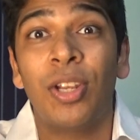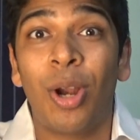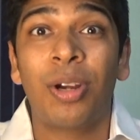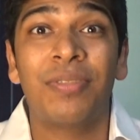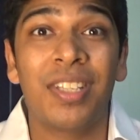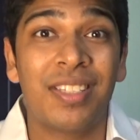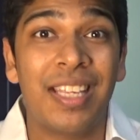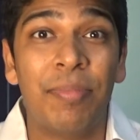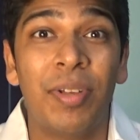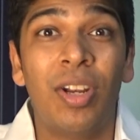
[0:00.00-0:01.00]
a lot of the
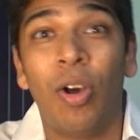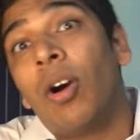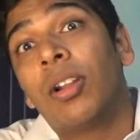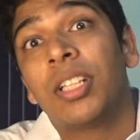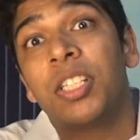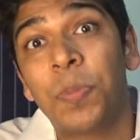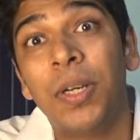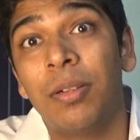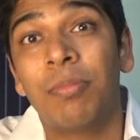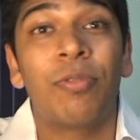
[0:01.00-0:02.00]
semen or the
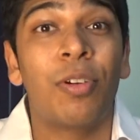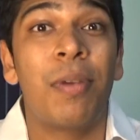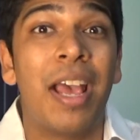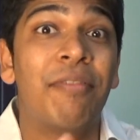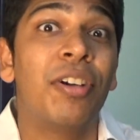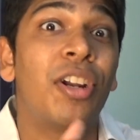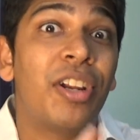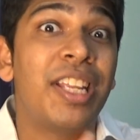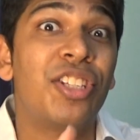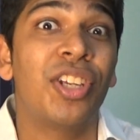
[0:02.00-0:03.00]
sperm from ever
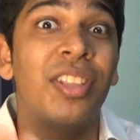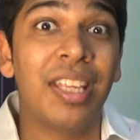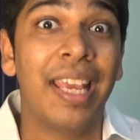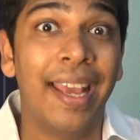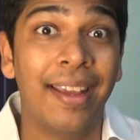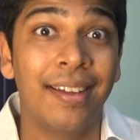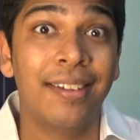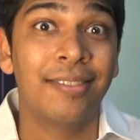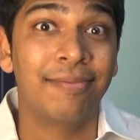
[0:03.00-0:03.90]
reaching the egg.